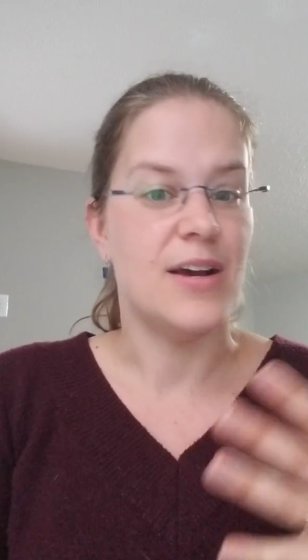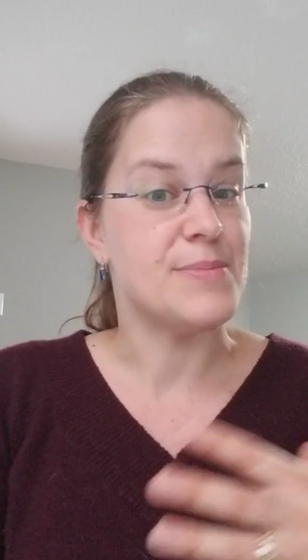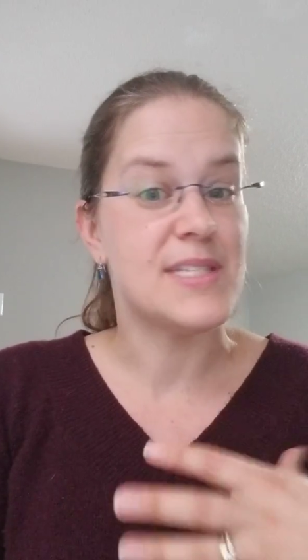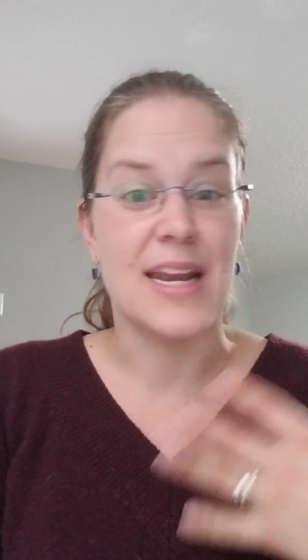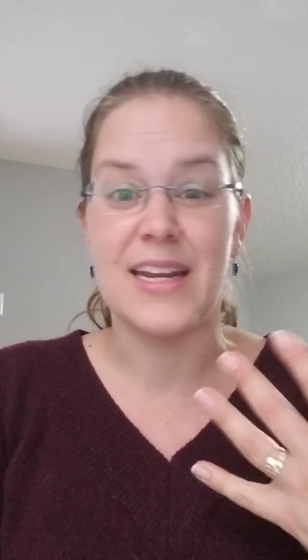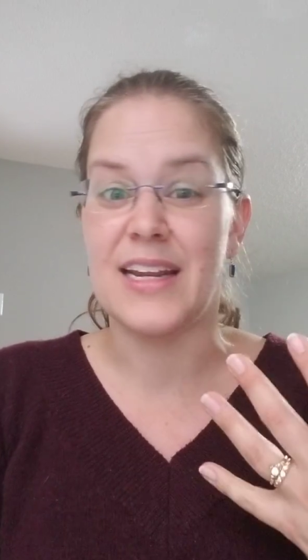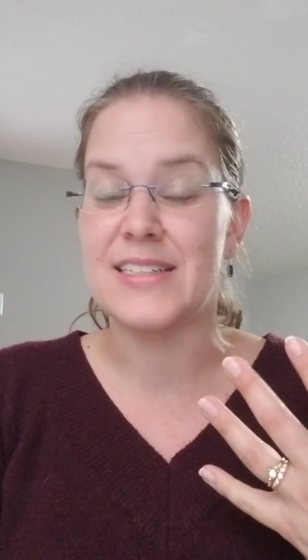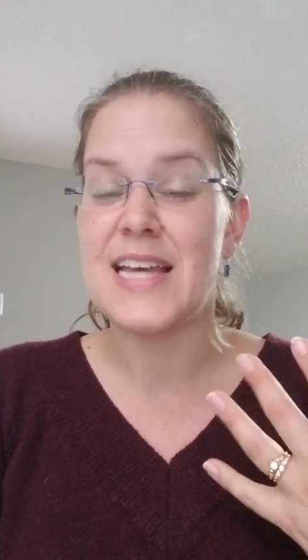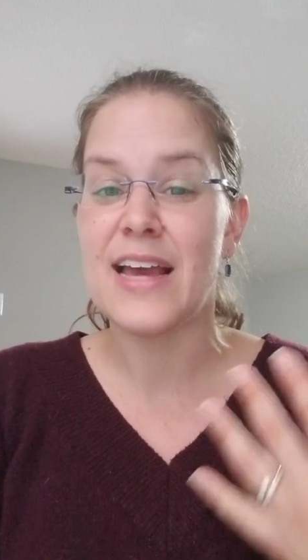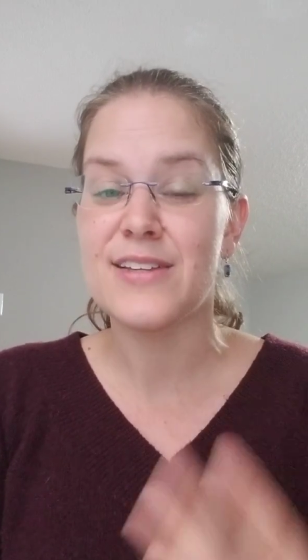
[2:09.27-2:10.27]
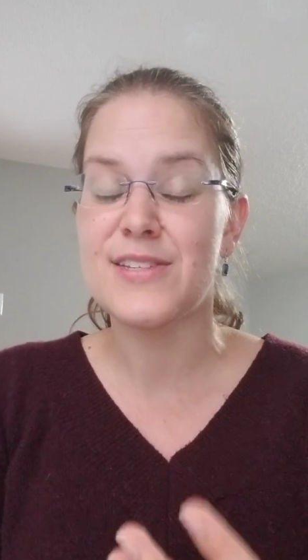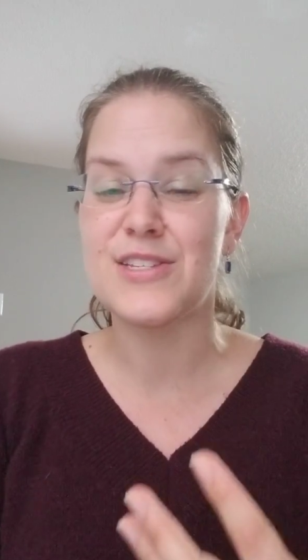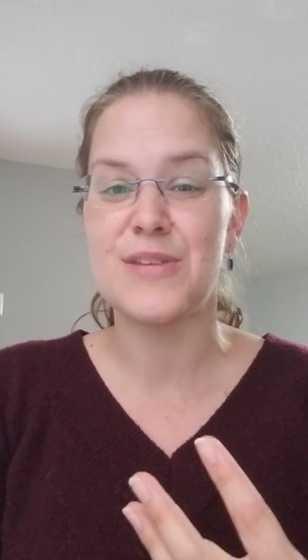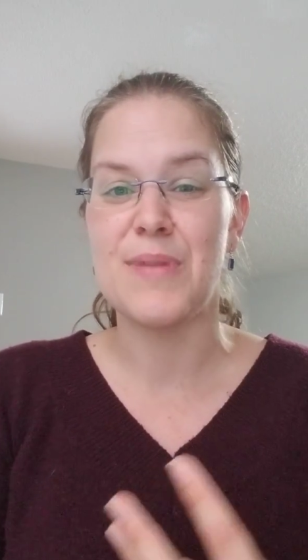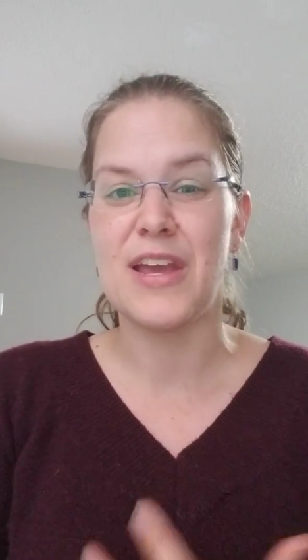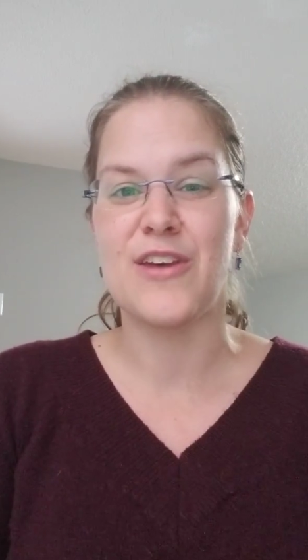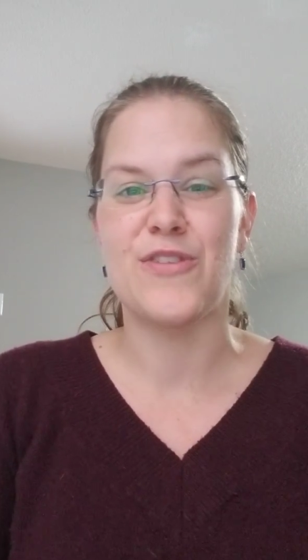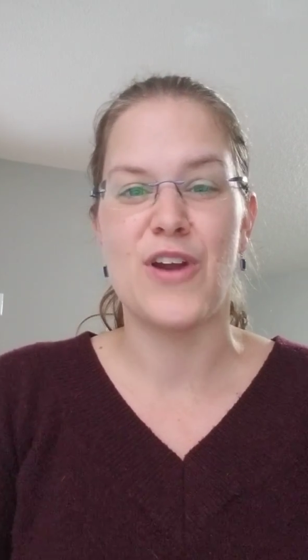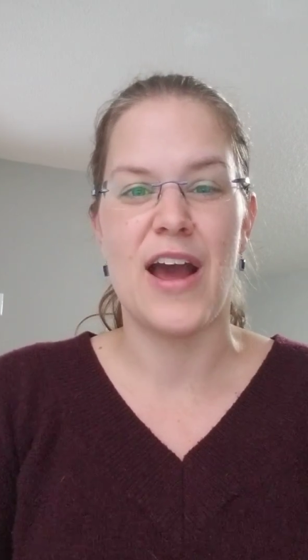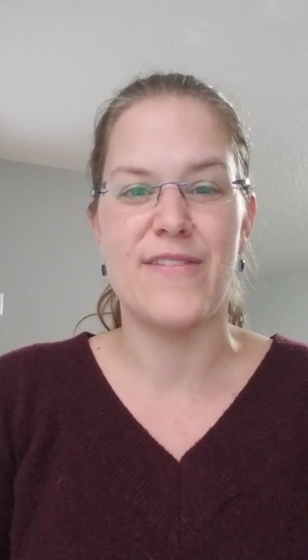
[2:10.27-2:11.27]
sending texts to me if
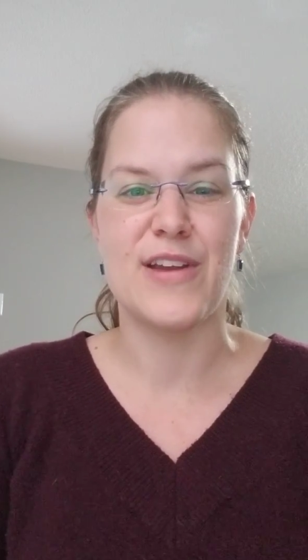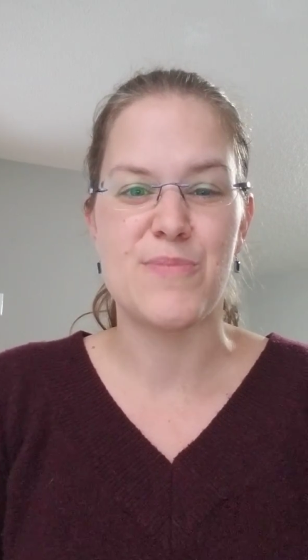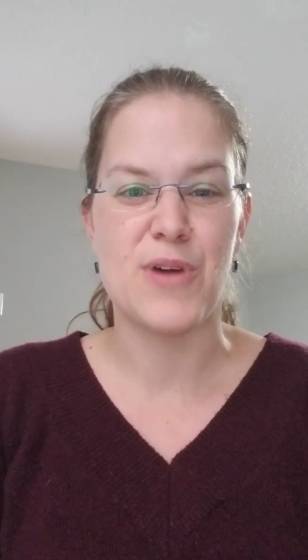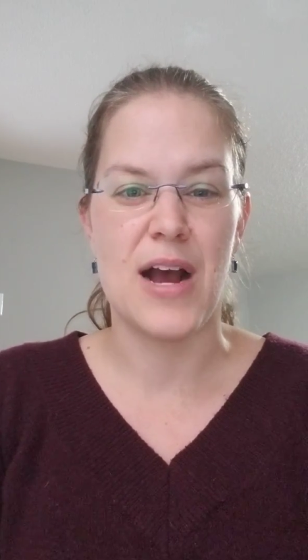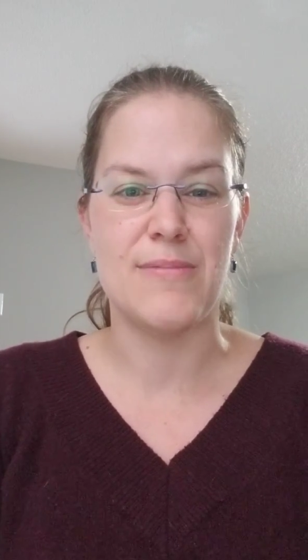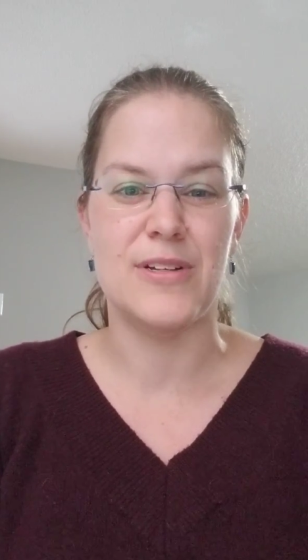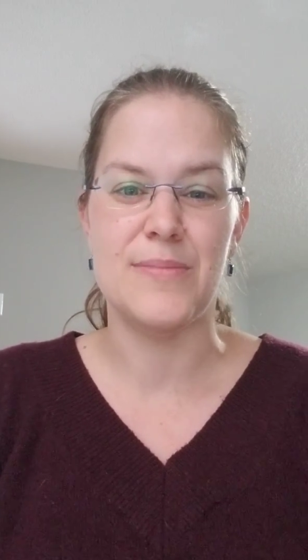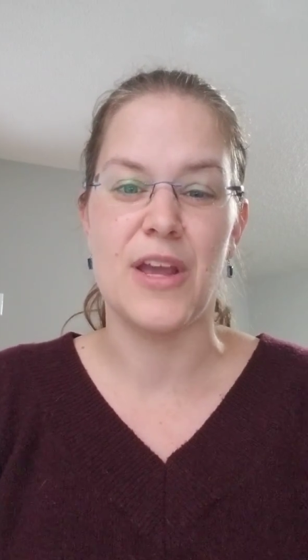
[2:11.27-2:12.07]
you're having a problem.